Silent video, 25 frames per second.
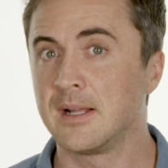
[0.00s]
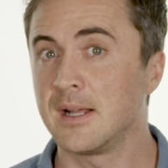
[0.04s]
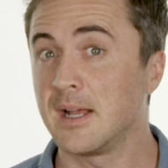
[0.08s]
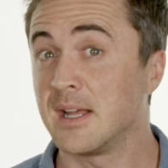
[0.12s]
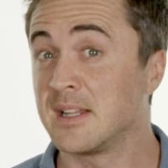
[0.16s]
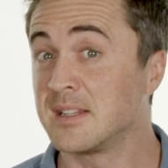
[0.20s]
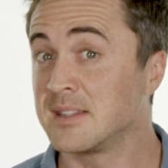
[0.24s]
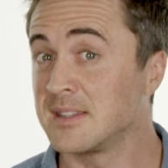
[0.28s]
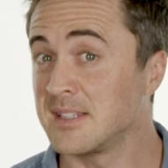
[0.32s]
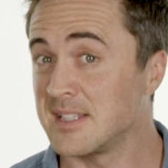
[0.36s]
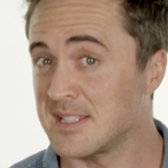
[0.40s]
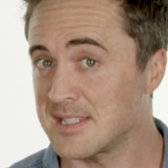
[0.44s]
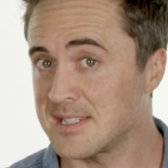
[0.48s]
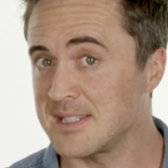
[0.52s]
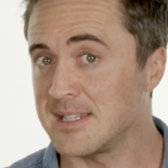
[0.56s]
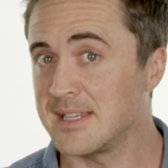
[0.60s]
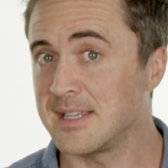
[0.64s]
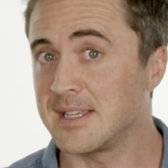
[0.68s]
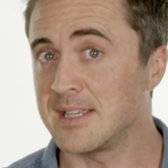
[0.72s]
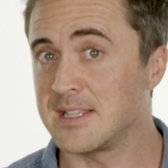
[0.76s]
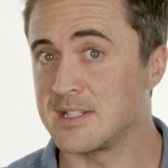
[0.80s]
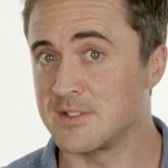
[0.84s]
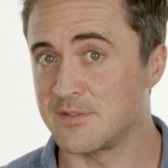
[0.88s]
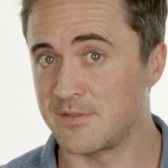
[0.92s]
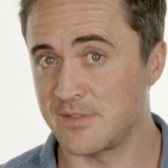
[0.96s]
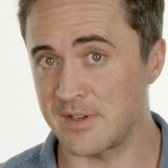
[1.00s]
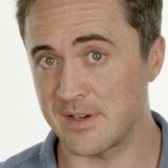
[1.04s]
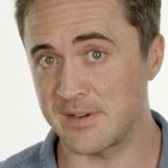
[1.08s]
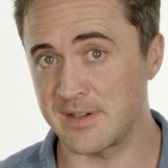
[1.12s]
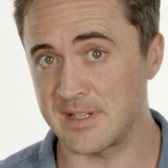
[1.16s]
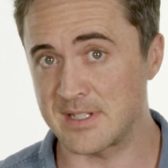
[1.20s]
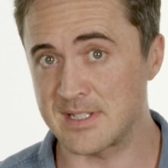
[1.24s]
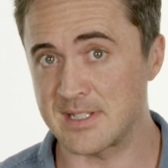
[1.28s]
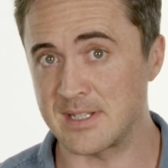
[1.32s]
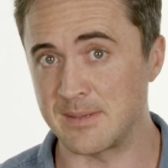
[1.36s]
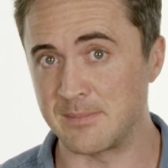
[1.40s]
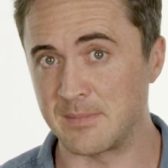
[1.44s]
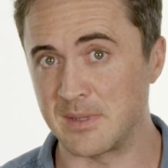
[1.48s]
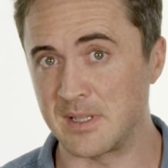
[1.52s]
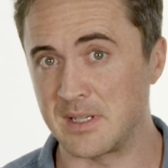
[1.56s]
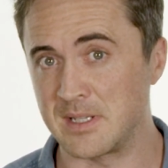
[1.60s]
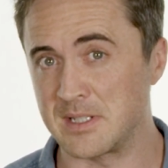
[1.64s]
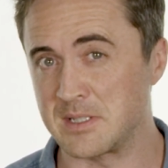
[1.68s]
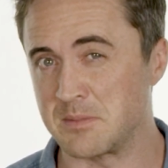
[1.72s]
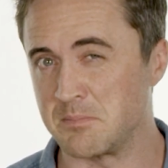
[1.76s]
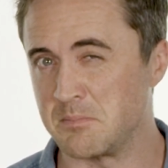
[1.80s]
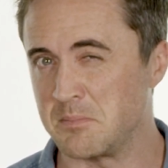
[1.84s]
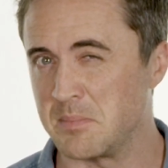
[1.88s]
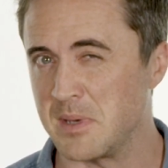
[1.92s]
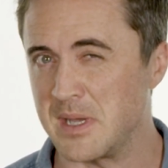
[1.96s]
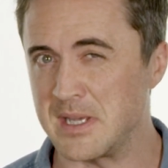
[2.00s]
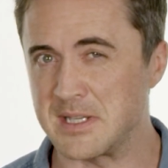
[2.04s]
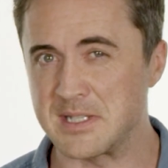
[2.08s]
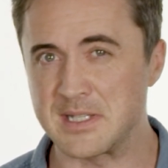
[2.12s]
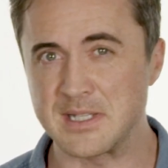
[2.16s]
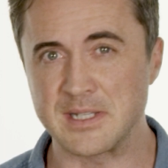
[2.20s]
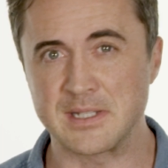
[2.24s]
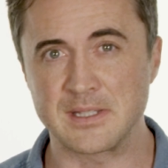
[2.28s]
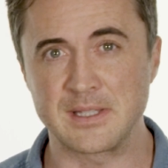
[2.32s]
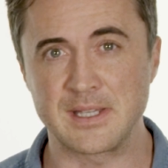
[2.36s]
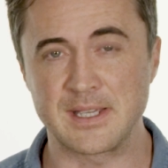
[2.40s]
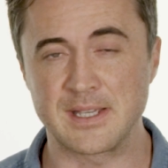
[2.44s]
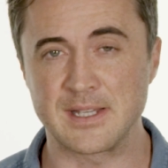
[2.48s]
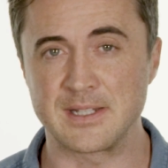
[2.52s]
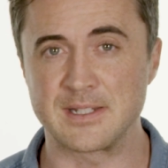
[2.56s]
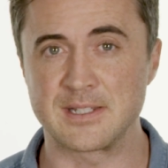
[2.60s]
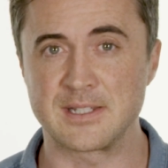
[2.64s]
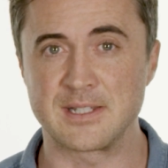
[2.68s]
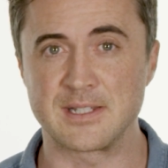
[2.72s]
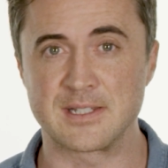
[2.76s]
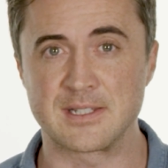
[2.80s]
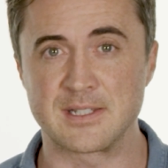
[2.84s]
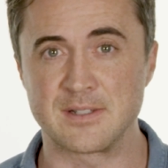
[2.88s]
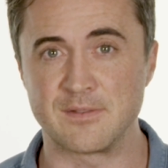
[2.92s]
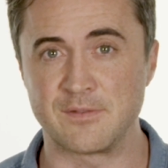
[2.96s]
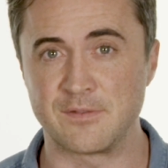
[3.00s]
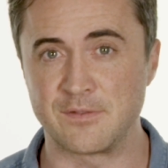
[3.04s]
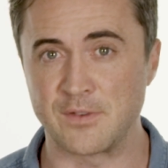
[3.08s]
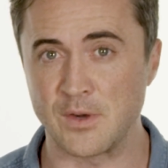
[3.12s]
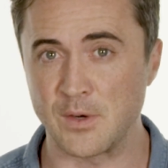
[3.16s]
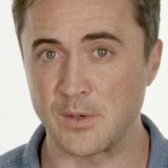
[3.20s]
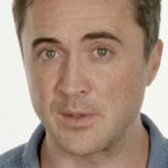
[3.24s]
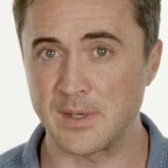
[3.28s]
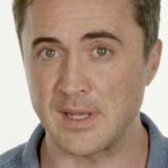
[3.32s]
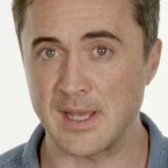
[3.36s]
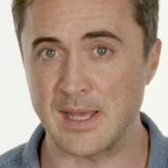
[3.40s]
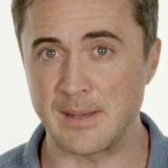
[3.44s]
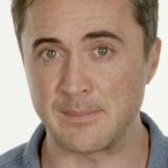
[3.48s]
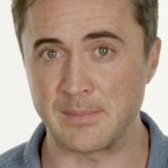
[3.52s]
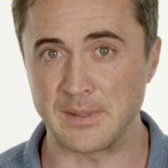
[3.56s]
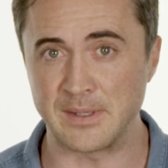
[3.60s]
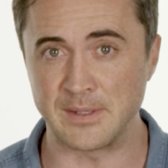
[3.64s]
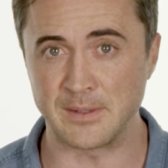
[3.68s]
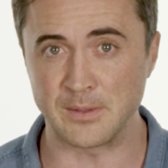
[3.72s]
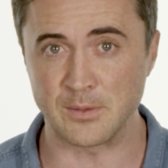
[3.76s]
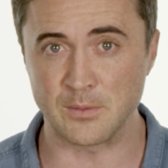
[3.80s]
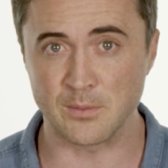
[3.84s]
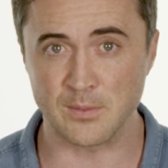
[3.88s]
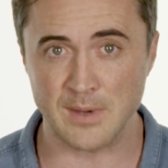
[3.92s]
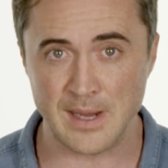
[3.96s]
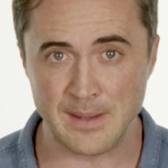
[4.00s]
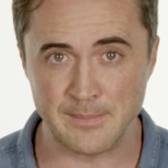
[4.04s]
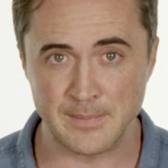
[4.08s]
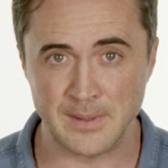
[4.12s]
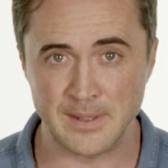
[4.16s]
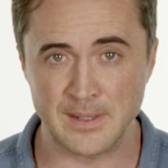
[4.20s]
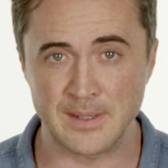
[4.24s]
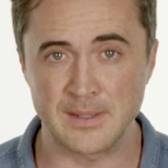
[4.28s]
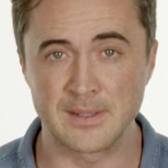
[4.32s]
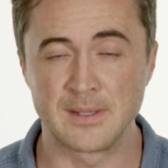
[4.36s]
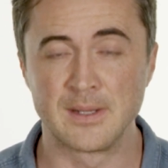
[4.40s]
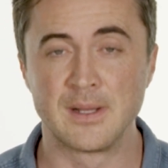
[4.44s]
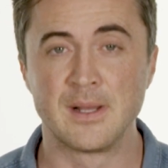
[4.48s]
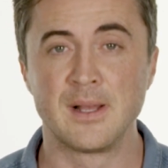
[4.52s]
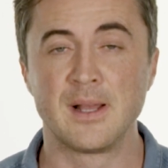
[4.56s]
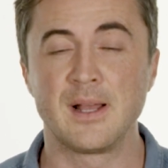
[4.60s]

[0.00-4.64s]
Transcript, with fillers: And listening is very similar. It basically consists of vocab and grammar,